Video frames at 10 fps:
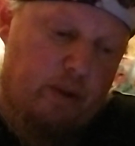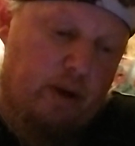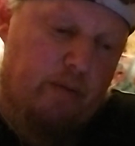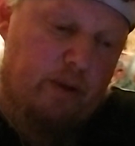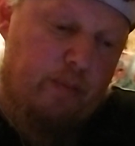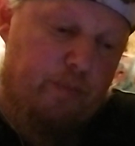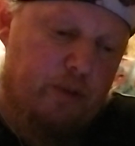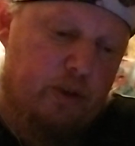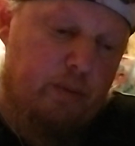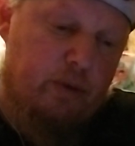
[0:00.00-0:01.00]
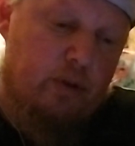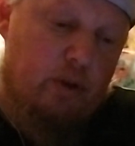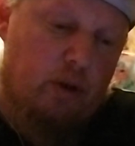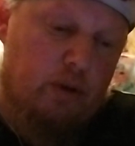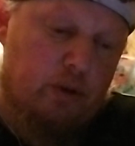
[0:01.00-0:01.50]
of them. Stimulants
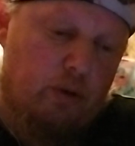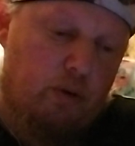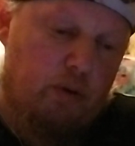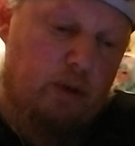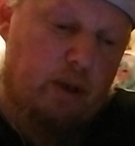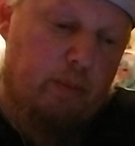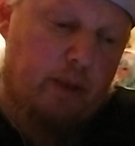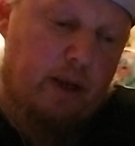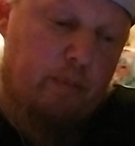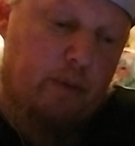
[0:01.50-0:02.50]
also hold a black